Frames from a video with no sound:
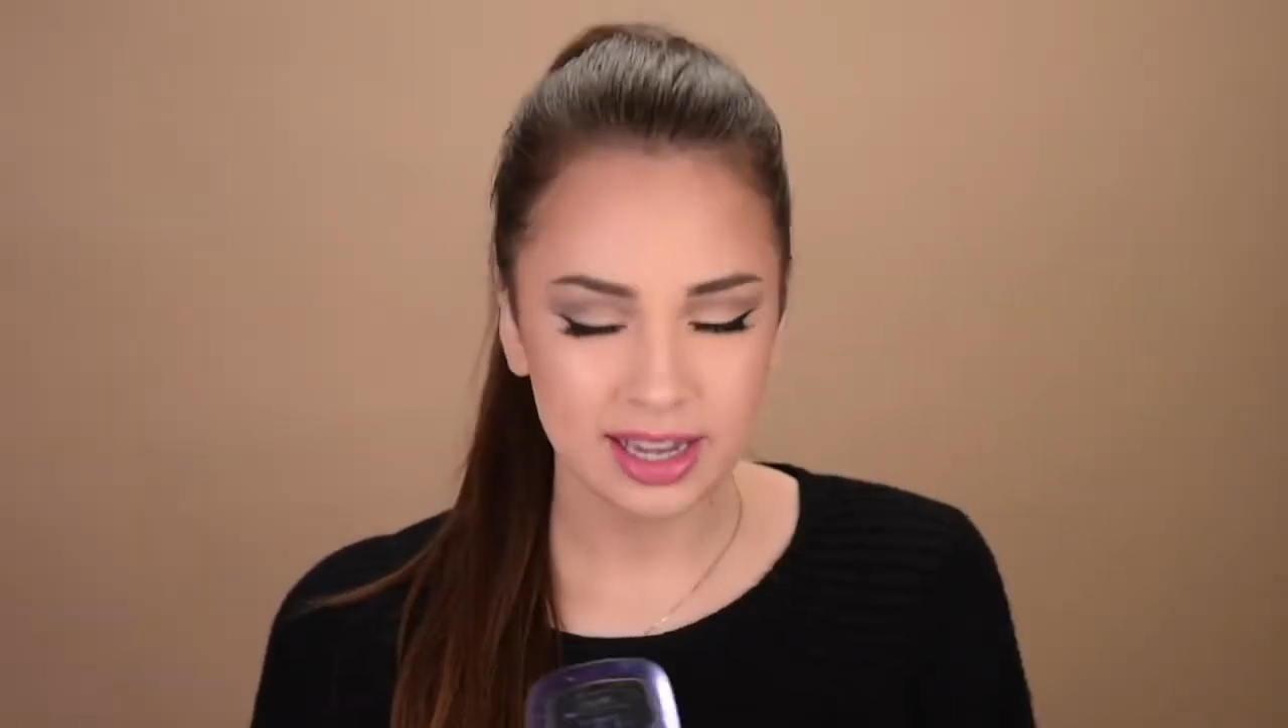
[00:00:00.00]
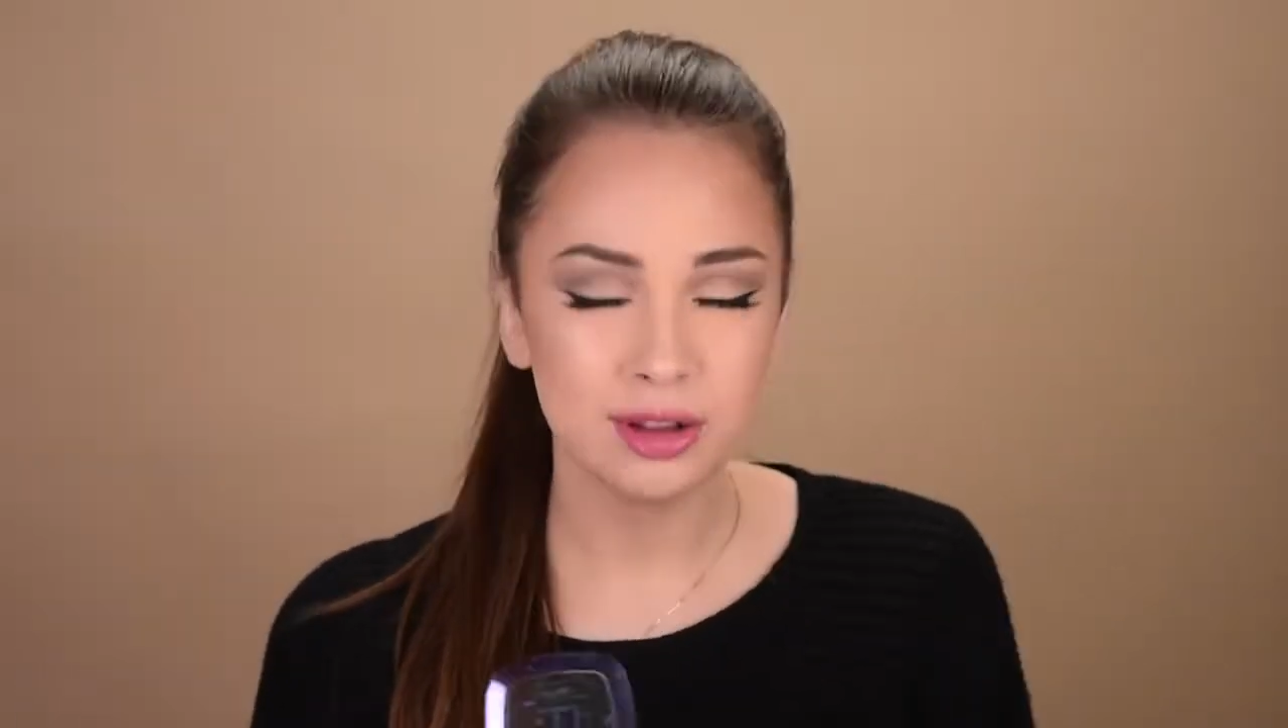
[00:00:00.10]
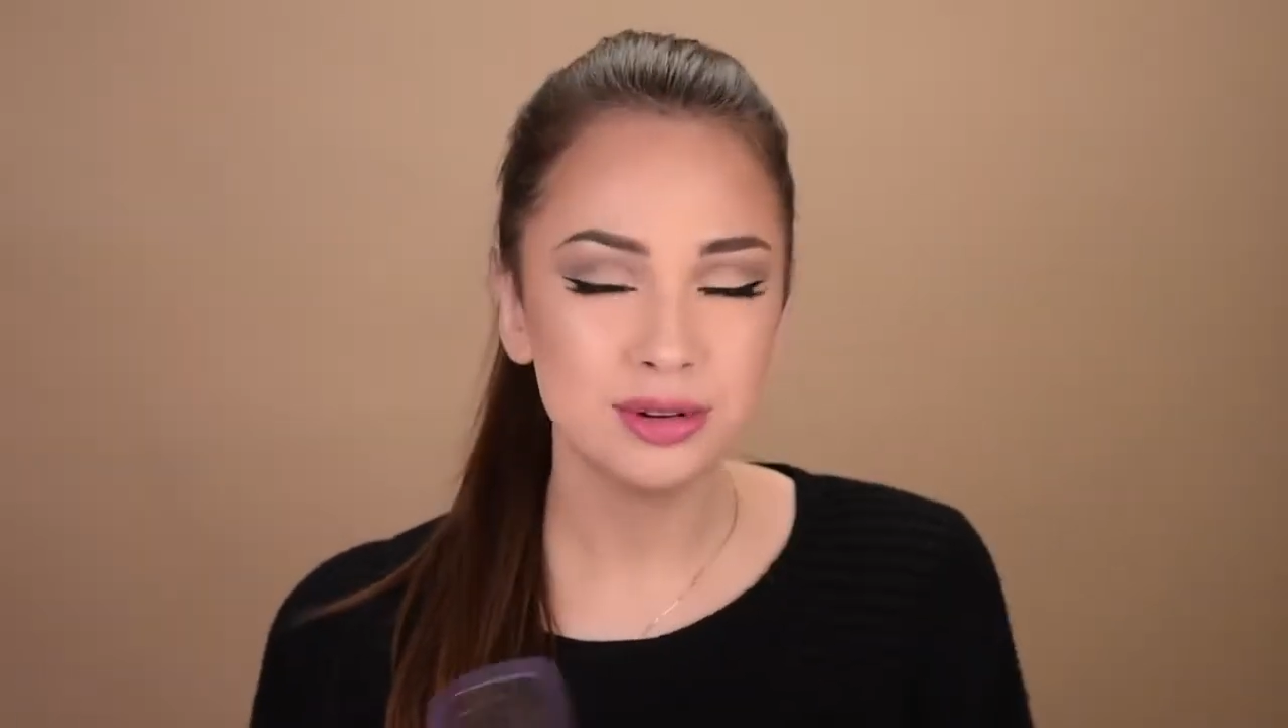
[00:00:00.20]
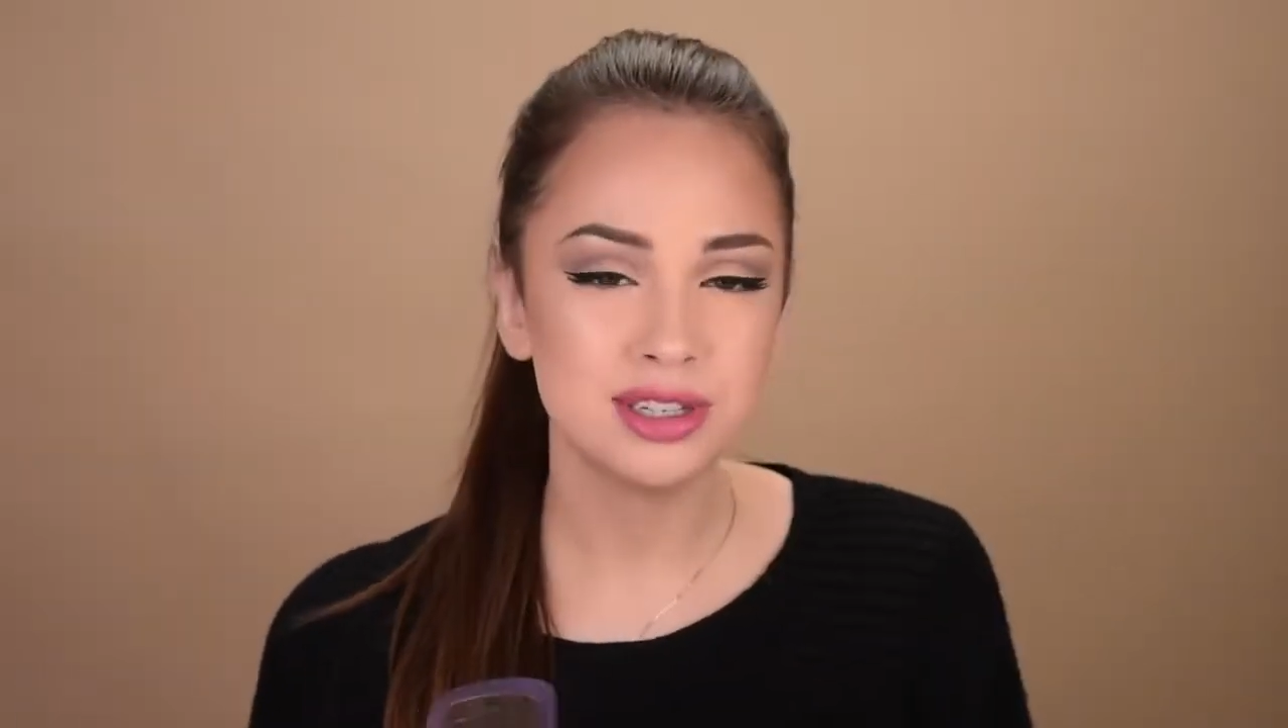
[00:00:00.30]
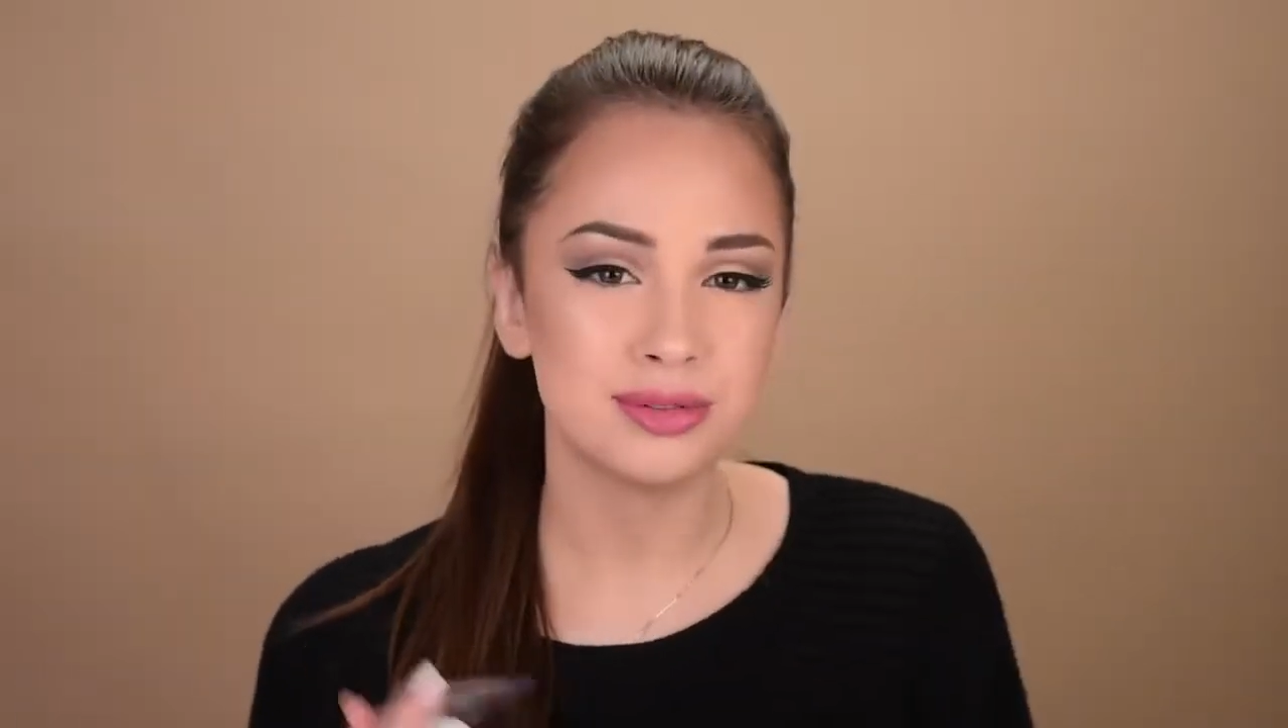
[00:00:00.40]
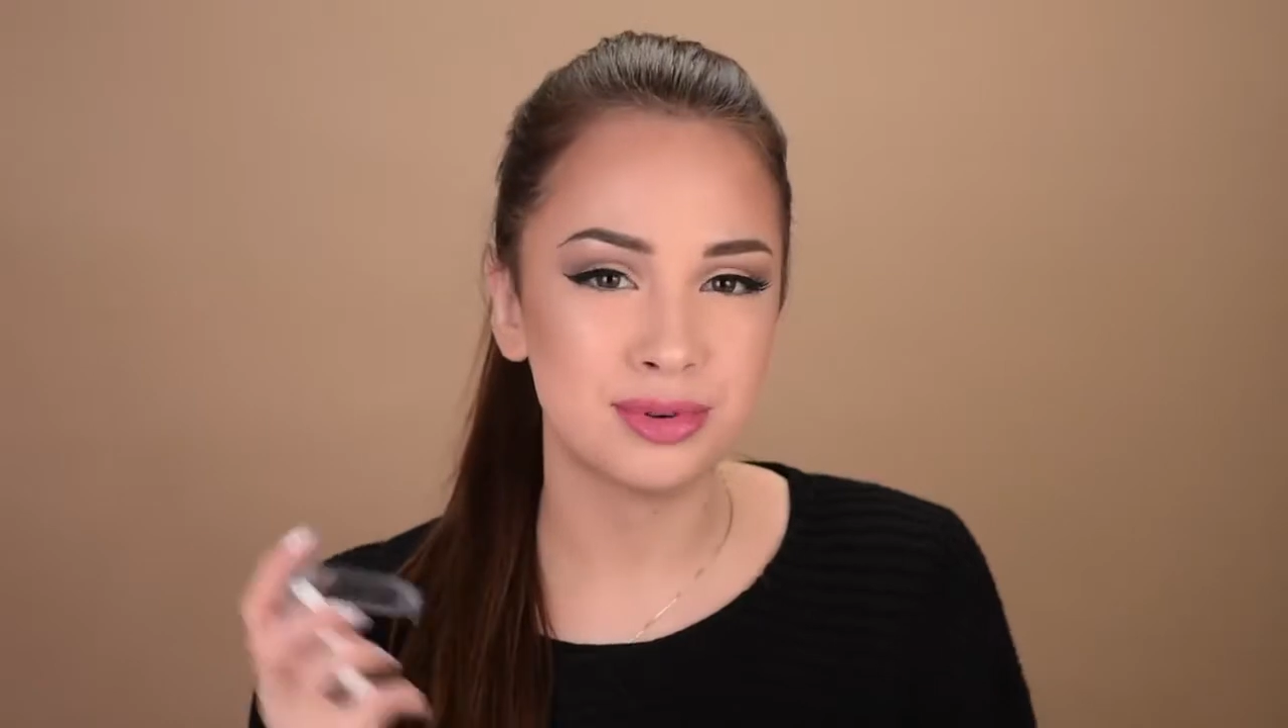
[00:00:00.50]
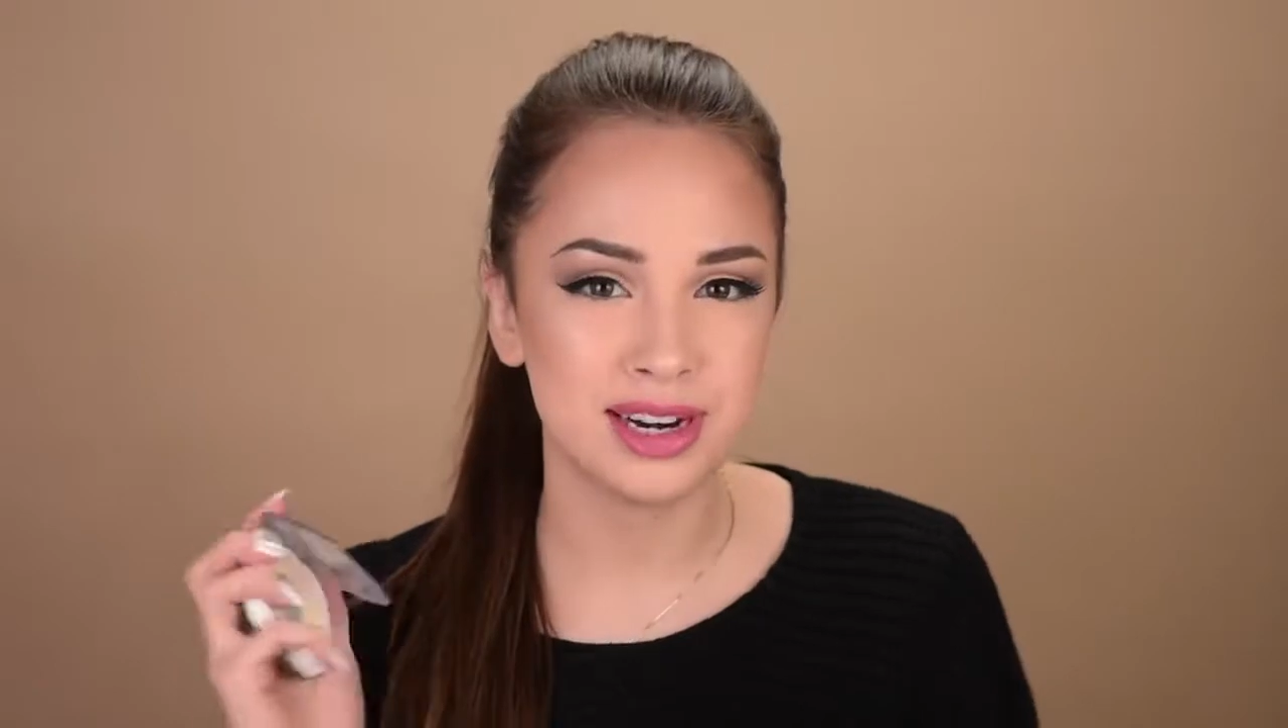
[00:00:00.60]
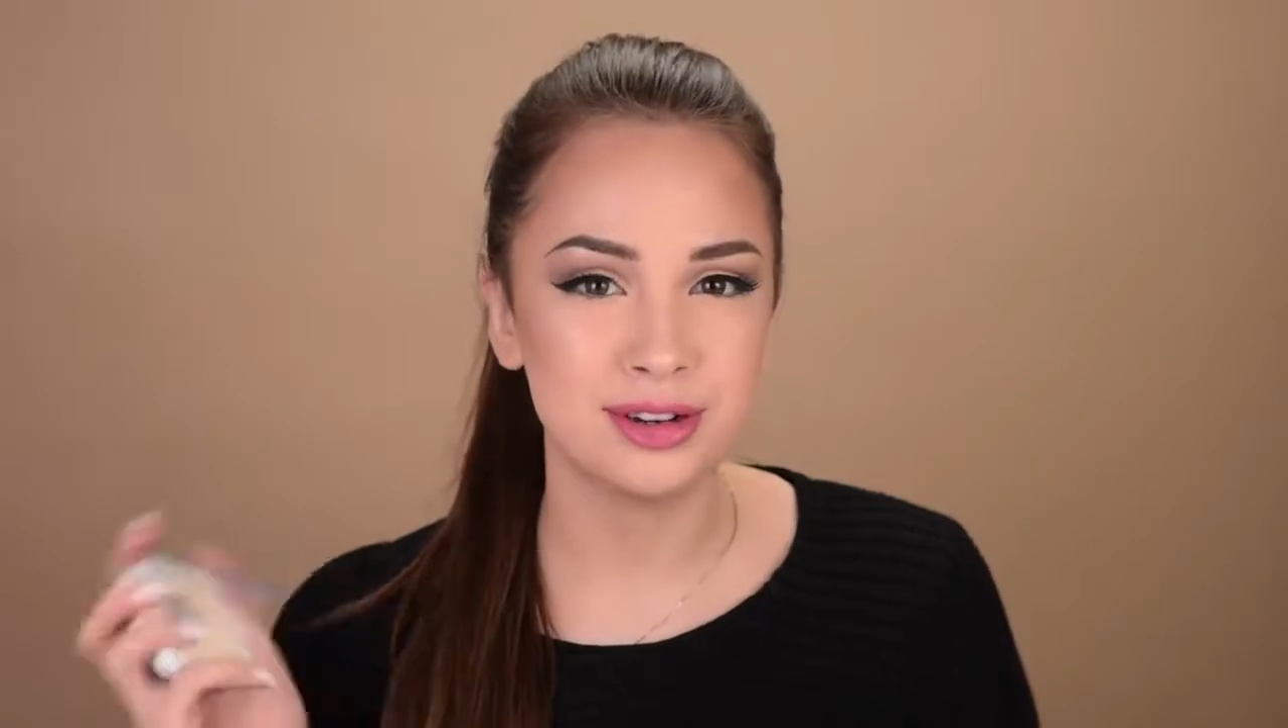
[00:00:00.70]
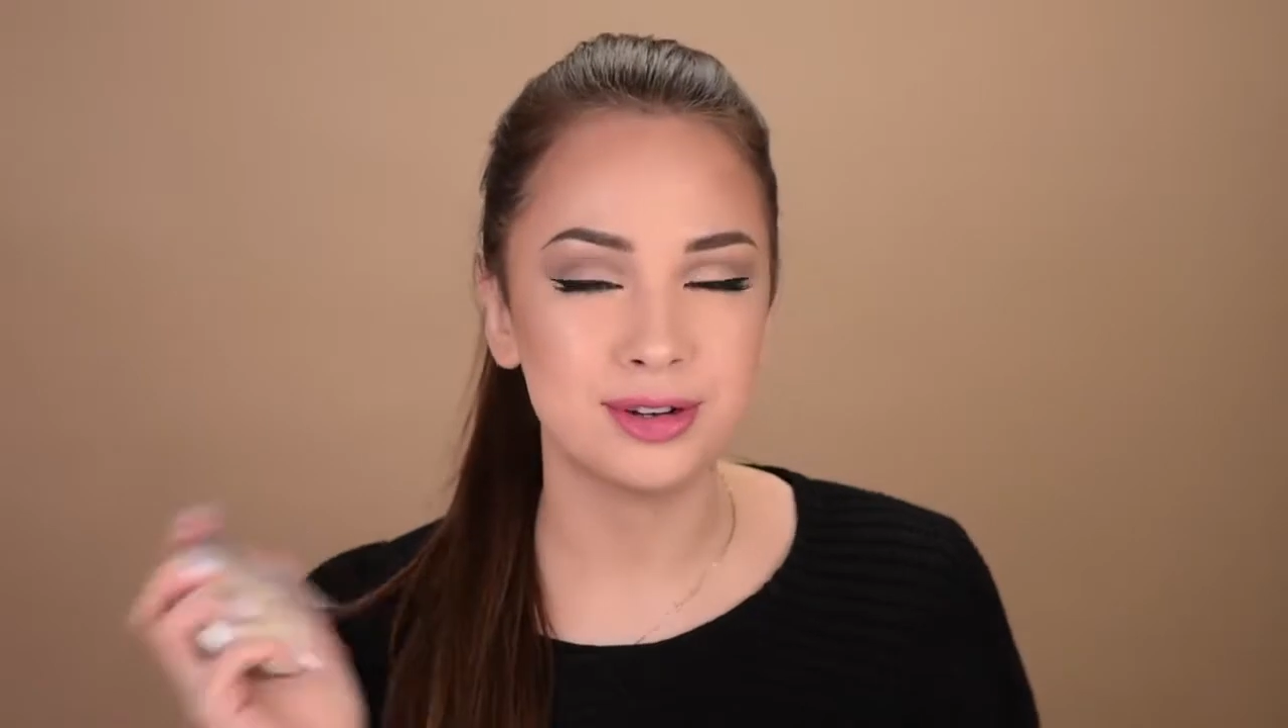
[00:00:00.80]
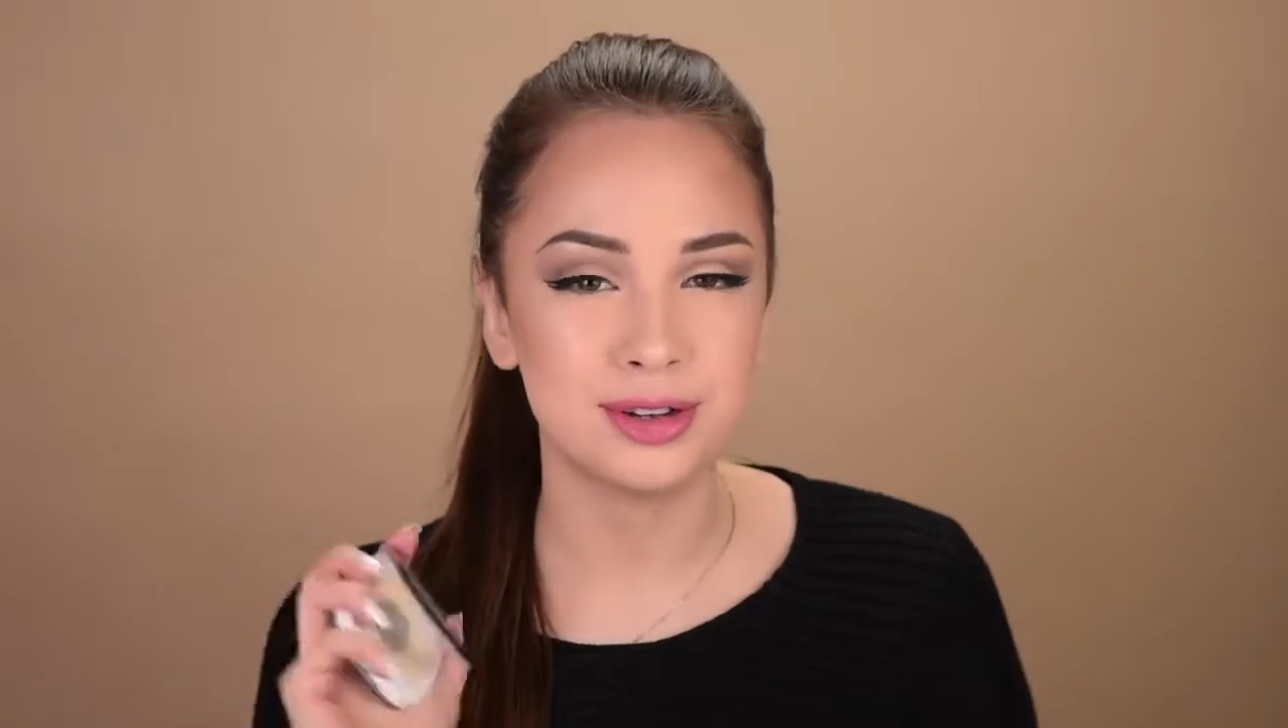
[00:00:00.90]
It looks
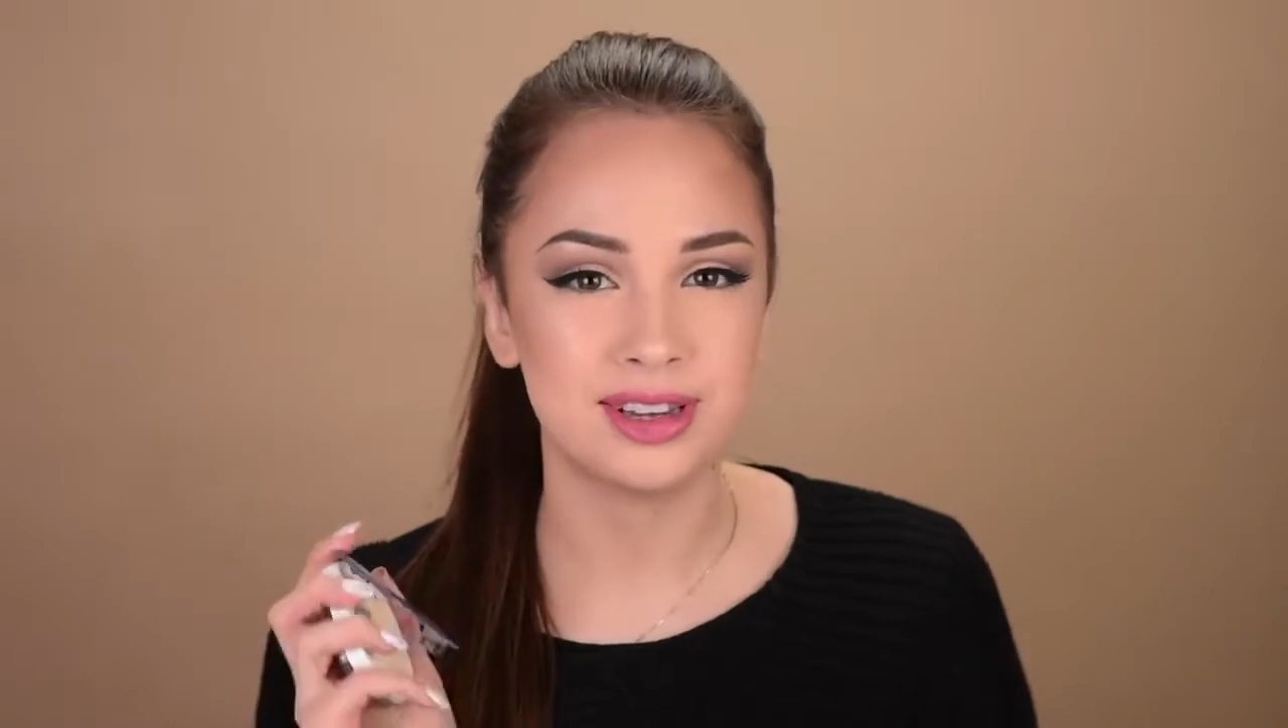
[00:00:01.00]
really good